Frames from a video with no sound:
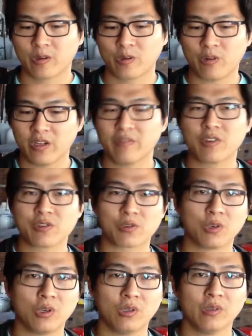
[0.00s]
creative
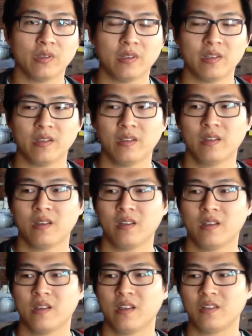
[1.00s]
control
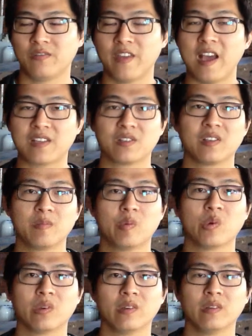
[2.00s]
is vastly
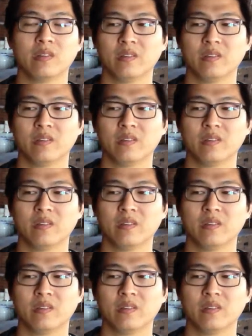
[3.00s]
important.